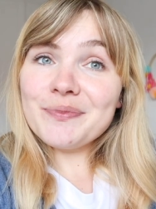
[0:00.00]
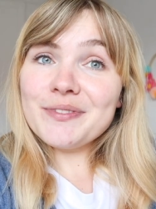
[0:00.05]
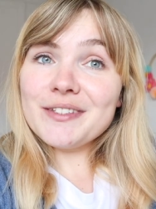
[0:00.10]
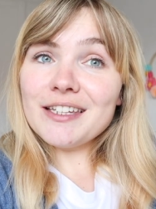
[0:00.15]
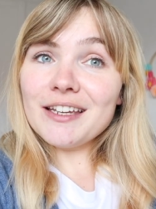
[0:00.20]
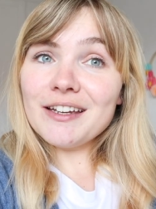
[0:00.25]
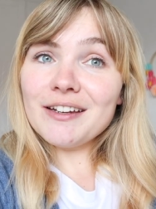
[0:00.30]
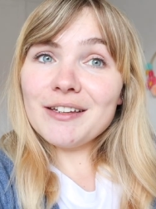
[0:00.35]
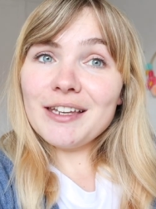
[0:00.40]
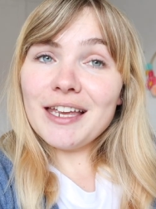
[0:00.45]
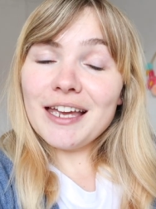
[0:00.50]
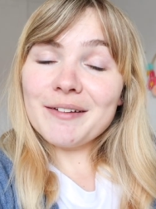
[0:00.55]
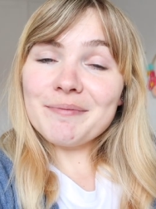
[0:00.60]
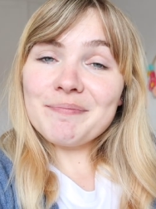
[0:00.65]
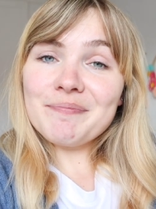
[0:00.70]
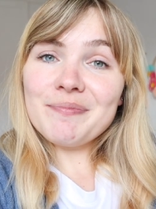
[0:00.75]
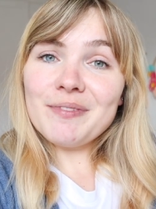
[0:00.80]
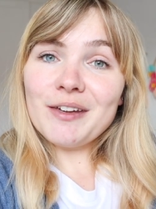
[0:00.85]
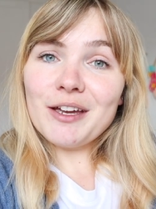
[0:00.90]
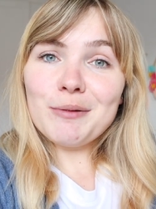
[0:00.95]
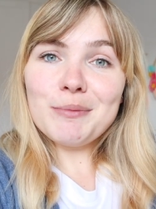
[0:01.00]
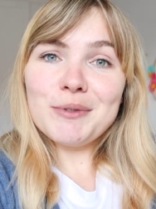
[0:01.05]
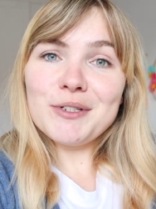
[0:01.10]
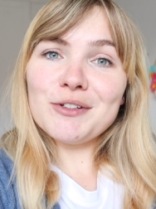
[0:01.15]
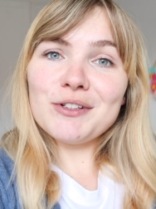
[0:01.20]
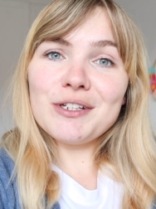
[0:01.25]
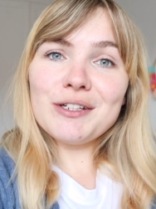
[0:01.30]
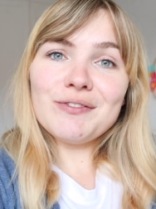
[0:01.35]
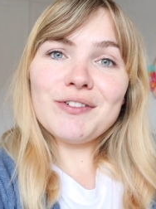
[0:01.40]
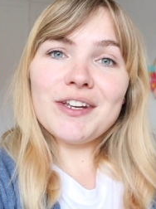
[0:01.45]
So yeah, I hope you
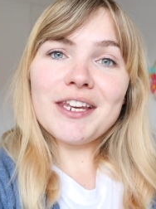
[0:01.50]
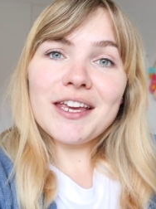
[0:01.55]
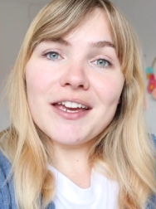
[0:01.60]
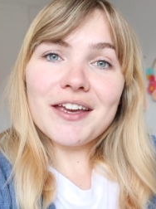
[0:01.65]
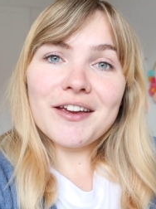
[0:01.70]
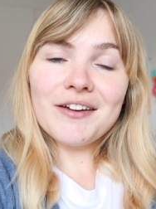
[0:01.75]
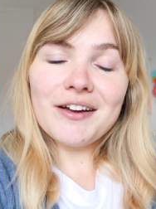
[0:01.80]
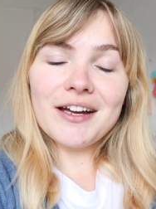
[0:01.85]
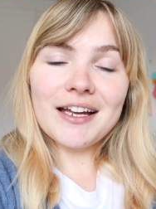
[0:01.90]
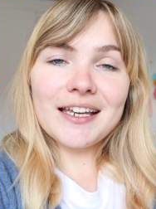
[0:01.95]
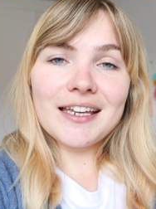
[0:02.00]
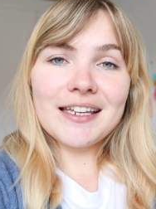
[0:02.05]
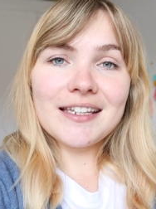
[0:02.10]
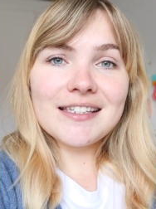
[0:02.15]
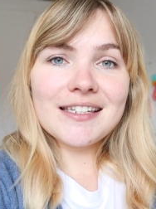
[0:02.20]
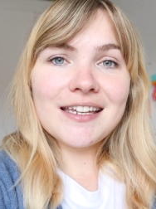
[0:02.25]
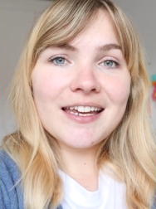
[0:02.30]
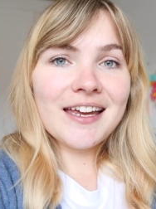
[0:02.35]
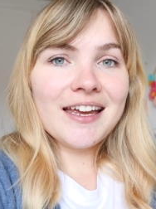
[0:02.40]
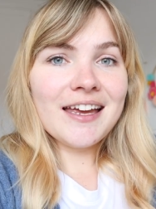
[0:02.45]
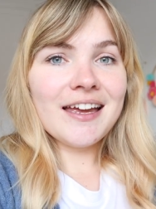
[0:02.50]
enjoyed this video, and